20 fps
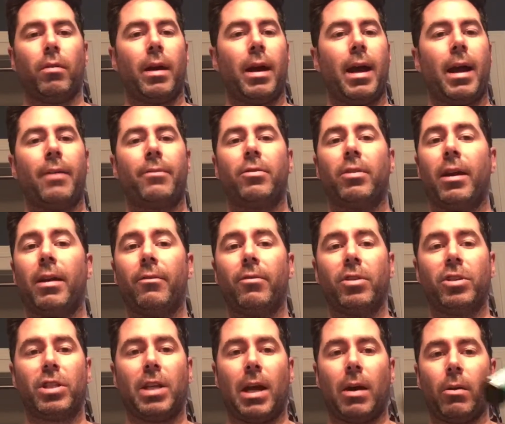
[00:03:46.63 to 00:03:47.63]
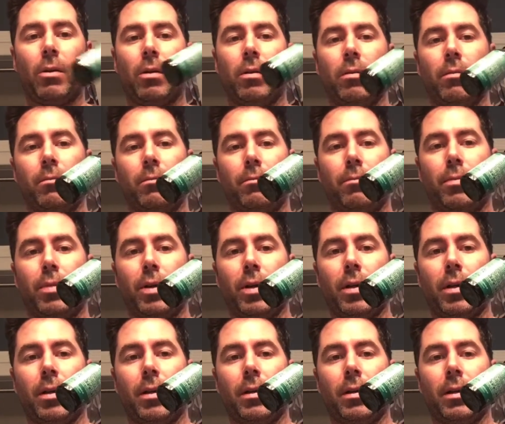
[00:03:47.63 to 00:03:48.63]
after every shower, put
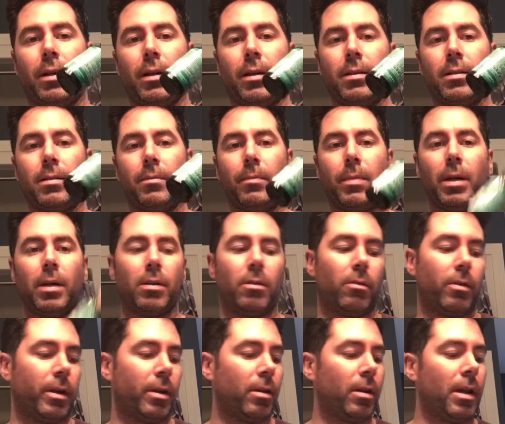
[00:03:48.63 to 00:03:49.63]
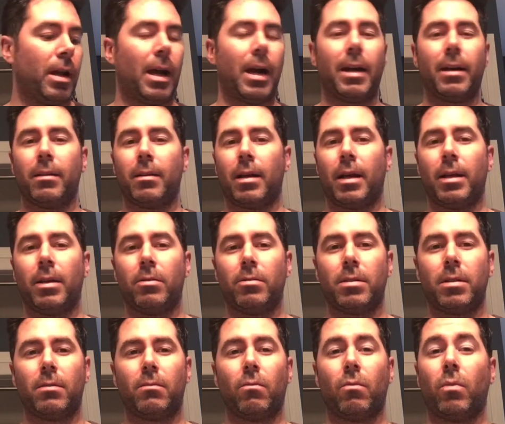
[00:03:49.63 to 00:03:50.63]
on some beard oil. I
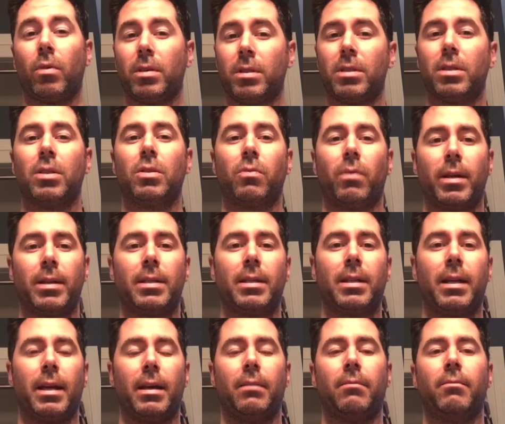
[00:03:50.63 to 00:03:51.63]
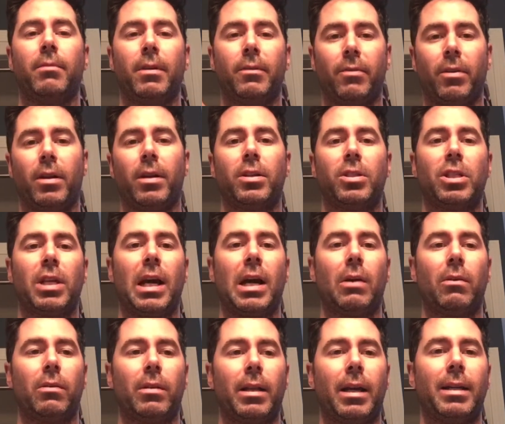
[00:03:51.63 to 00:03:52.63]
use it once to twice a day. If I
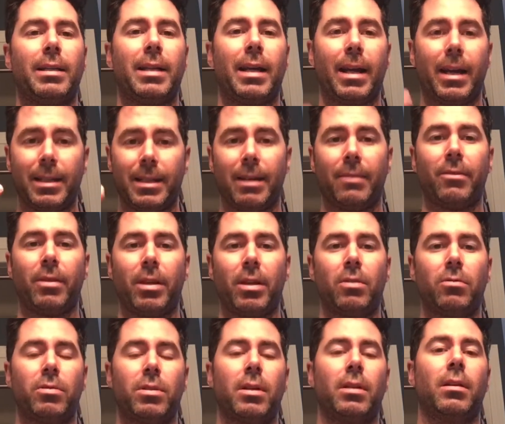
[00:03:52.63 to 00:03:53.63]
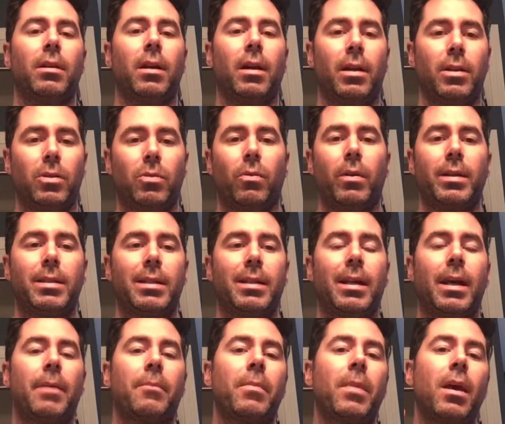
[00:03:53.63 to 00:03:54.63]
shower that day, I definitely use it twice a
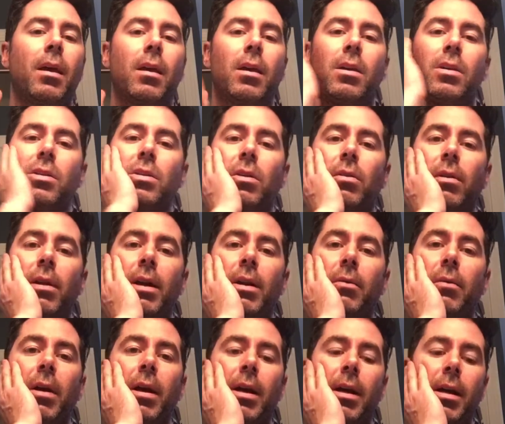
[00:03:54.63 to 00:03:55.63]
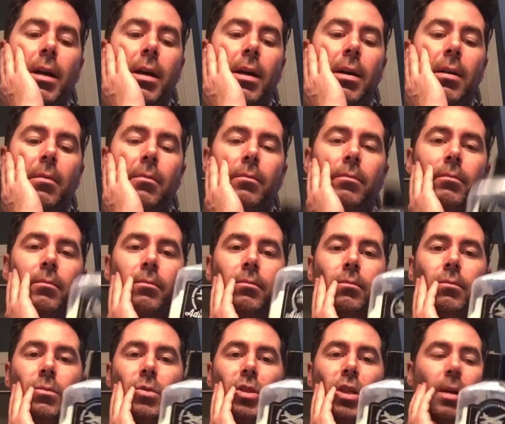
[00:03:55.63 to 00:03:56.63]
day. So anyway,
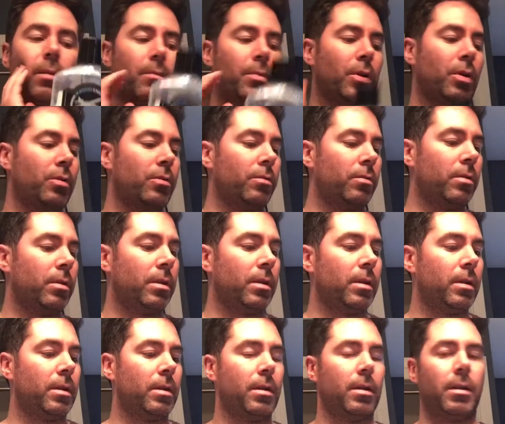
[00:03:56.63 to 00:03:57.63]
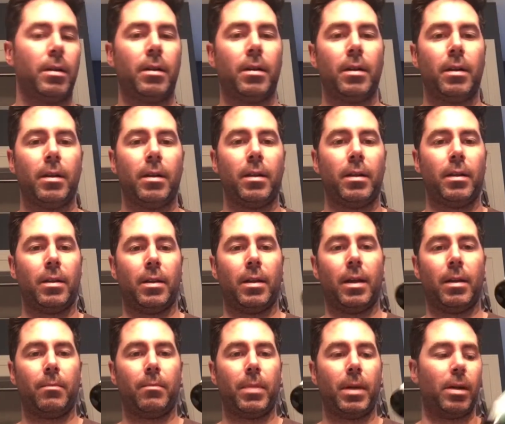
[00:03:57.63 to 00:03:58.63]
shampoo,
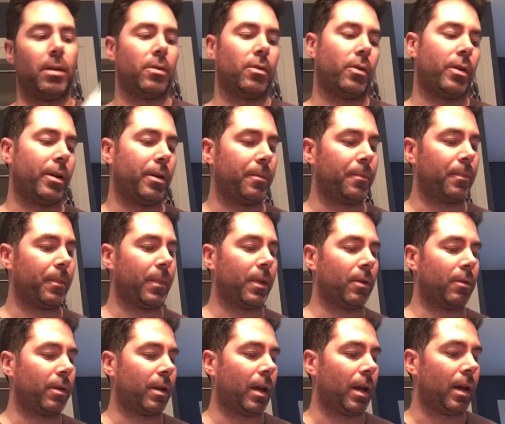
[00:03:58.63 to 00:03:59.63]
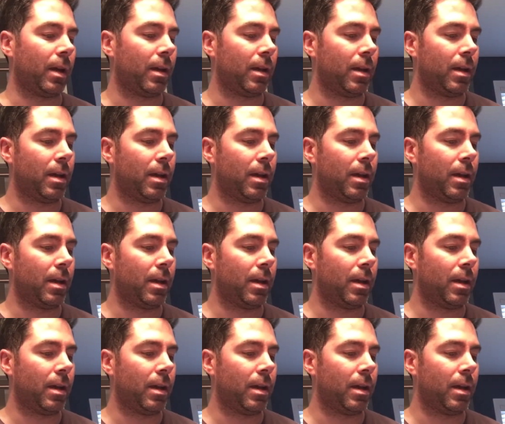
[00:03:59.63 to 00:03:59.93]
then beard oil, okay?